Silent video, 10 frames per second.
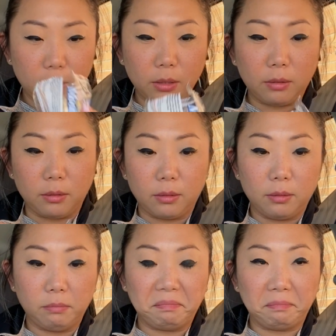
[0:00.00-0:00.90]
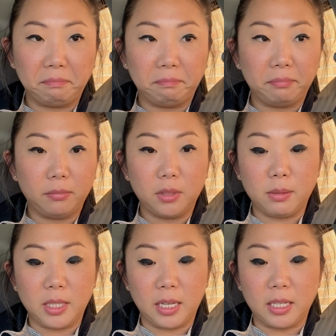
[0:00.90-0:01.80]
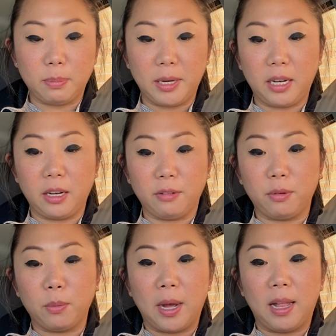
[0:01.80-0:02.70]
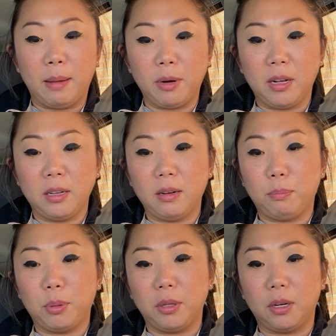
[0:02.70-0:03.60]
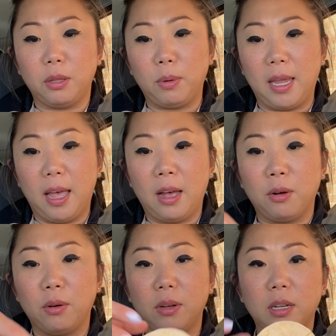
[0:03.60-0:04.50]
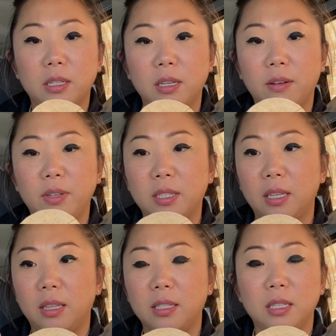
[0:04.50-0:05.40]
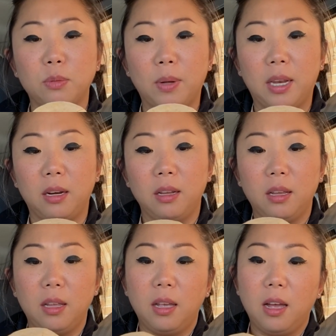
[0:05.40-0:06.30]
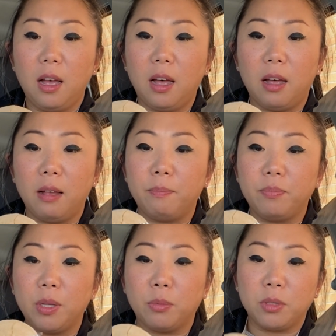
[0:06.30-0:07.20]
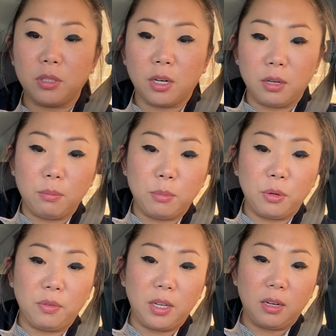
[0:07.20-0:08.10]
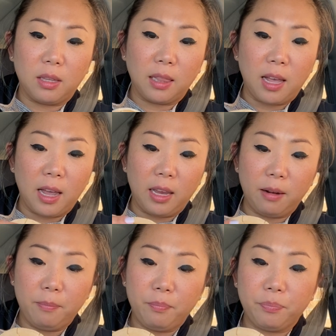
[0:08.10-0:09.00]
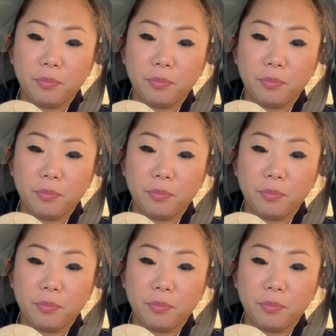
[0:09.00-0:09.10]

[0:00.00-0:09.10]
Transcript: Ooh, mm, smells like it's been in here for a while. I'm not gonna pull it all the way out because obviously this is when um, it will start moving the line.